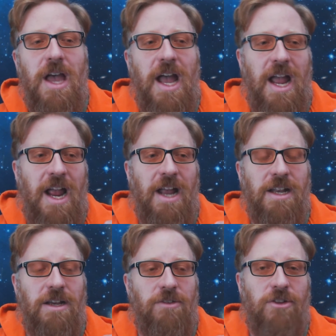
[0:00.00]

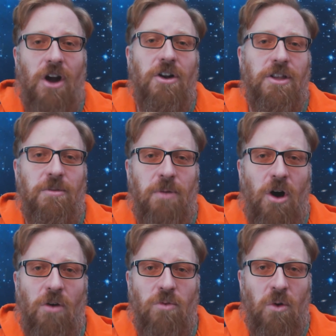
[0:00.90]
and starting the
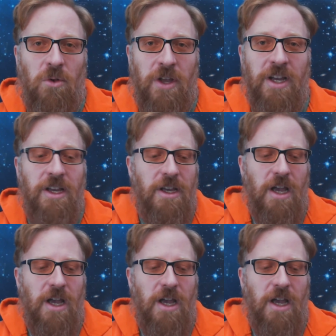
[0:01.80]
ball rolling,